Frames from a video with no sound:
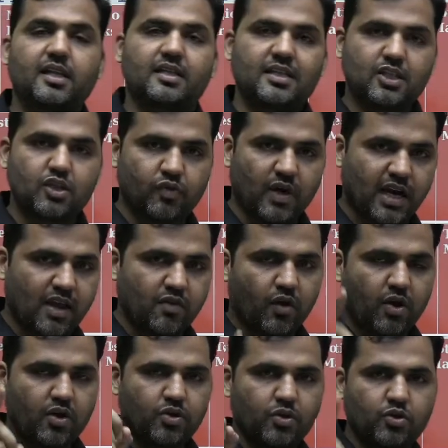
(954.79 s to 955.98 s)
This is what I
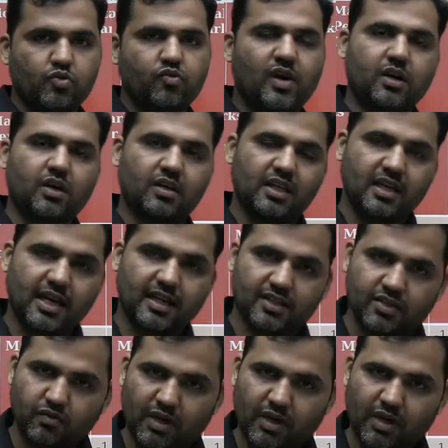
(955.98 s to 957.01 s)
want you to work on in the next,